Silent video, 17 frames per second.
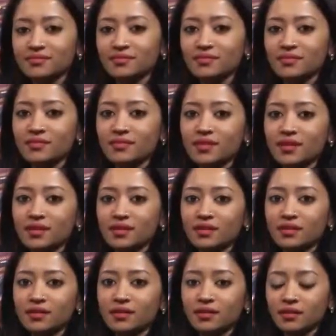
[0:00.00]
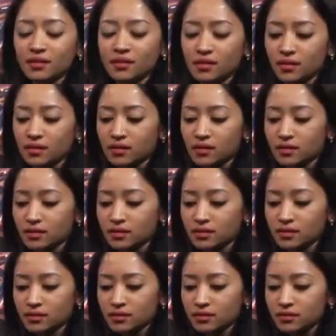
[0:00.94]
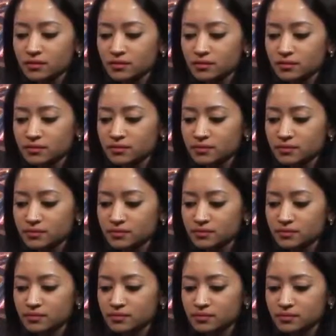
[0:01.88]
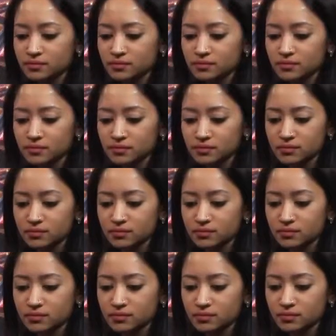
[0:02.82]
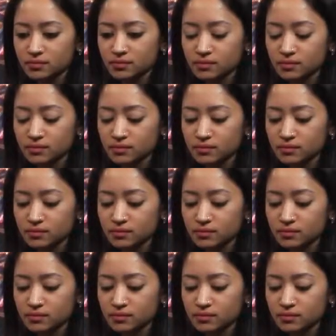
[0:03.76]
The person shown says nothing.